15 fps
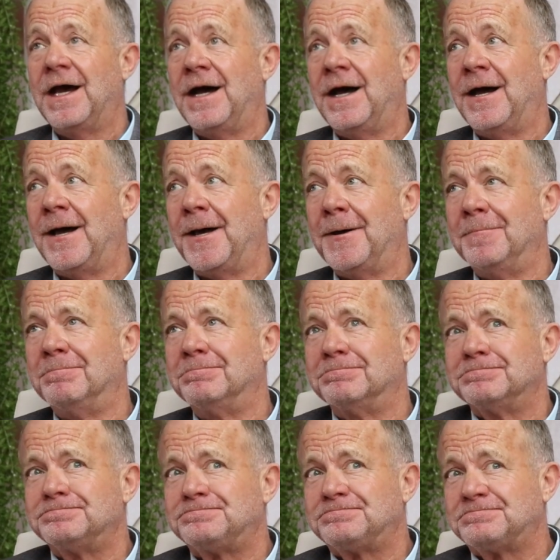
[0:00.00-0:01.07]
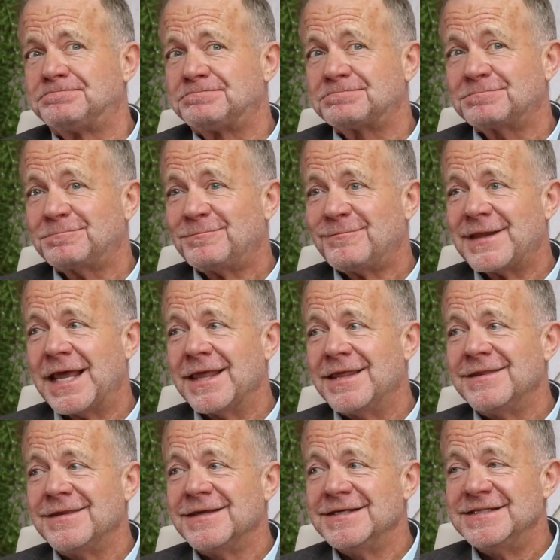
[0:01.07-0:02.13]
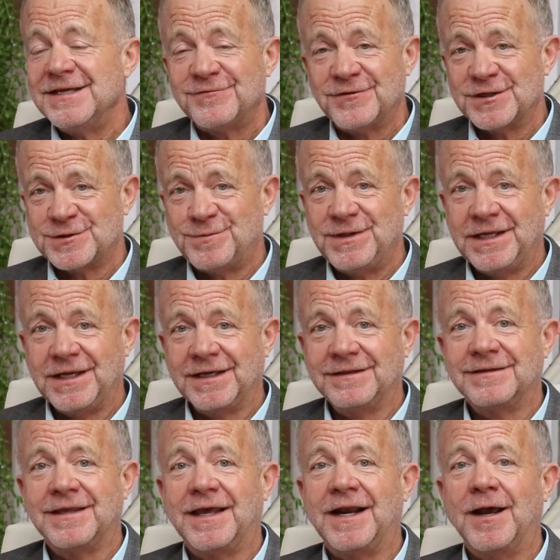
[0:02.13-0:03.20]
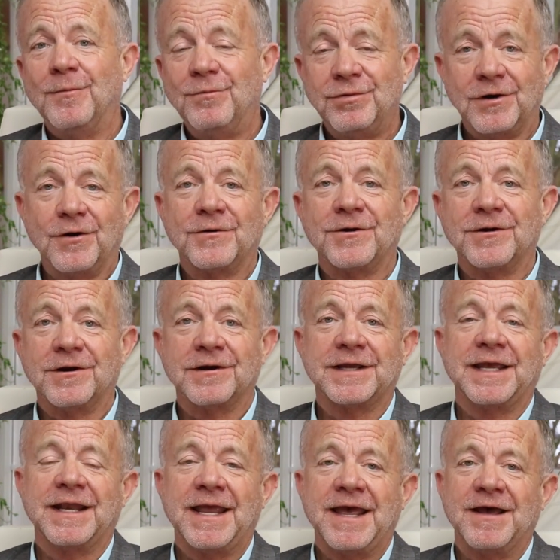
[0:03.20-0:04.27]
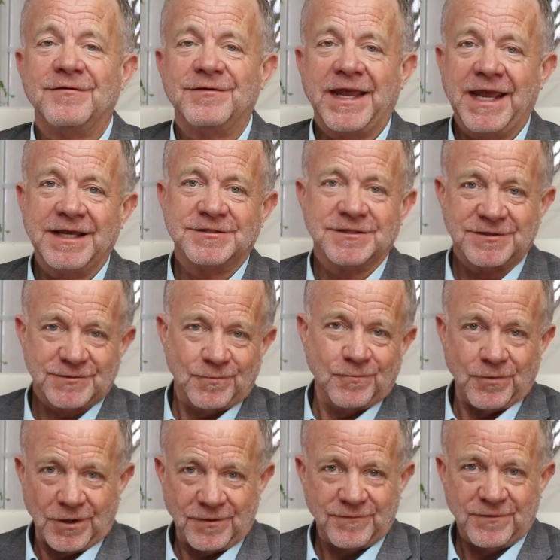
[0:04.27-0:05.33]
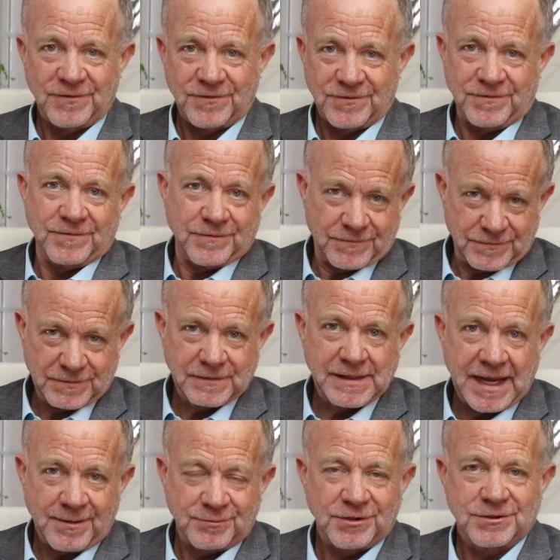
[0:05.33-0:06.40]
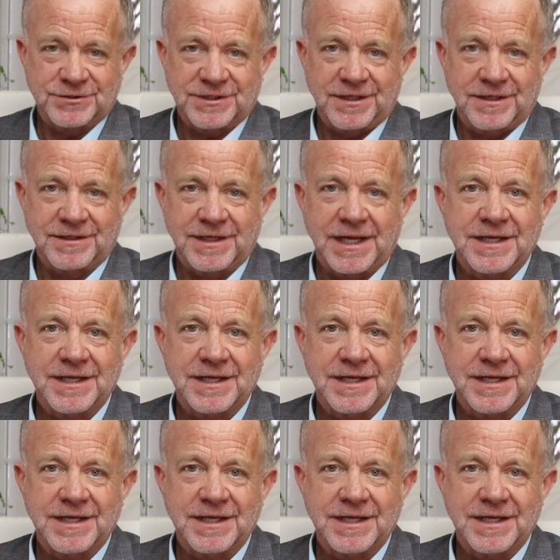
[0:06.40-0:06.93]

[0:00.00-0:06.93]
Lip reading: The difference being that a broker can have agents work for that person.